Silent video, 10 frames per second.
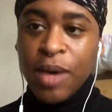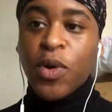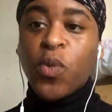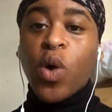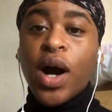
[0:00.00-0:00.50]

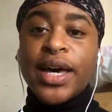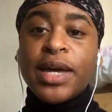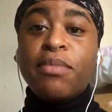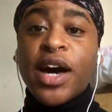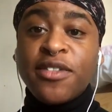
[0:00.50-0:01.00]
but what
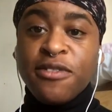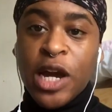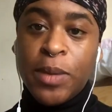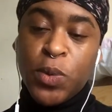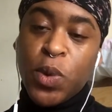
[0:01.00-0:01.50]
can my
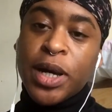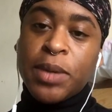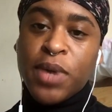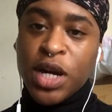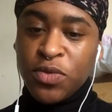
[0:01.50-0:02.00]
framing, what
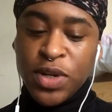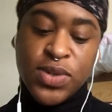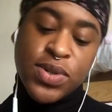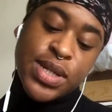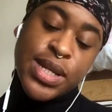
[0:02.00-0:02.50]
can my
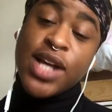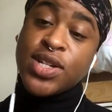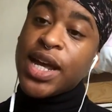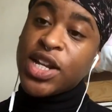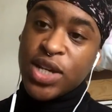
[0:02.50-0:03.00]
resources as
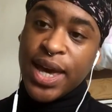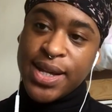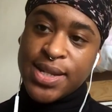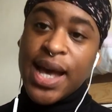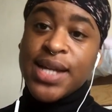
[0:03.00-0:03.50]
an
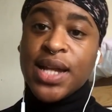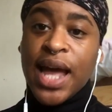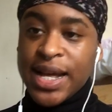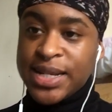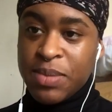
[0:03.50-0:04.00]
educator, as an
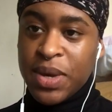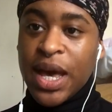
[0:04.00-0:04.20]
academic,